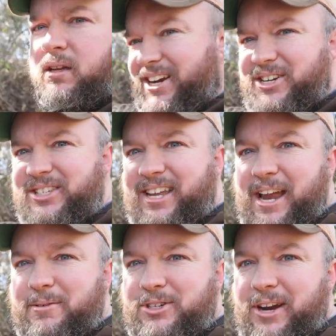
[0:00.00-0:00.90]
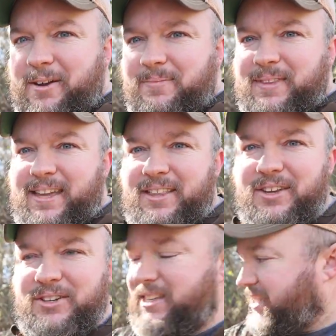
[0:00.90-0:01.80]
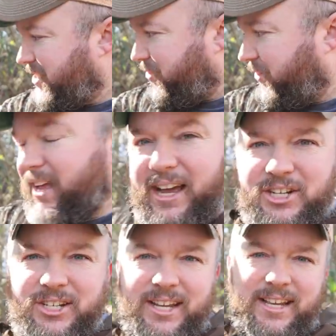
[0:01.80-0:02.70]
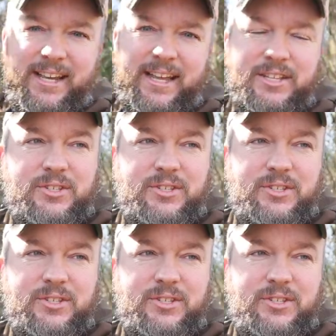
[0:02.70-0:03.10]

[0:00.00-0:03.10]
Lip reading: Here's the camera trap. This is a flash. And